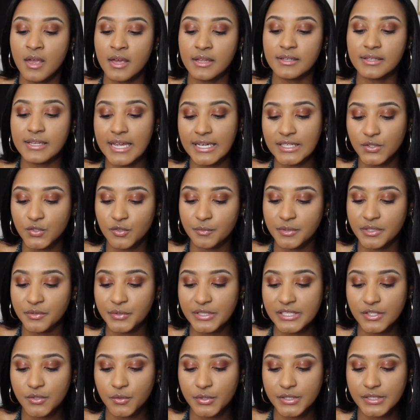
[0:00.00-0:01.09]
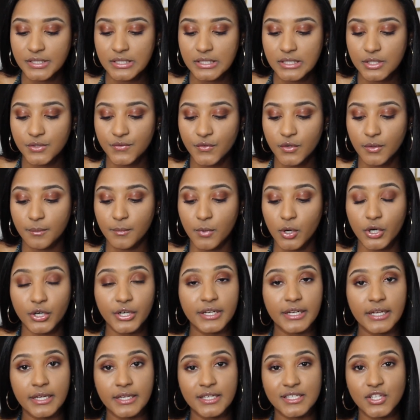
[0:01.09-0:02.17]
Next would be resources for
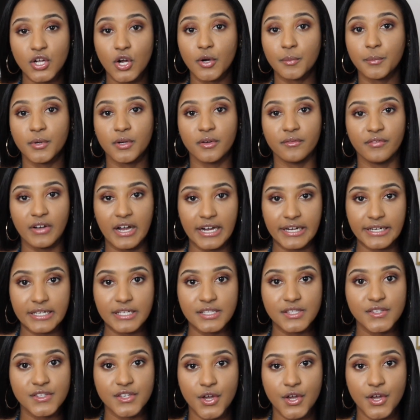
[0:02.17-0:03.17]
marketing are provided.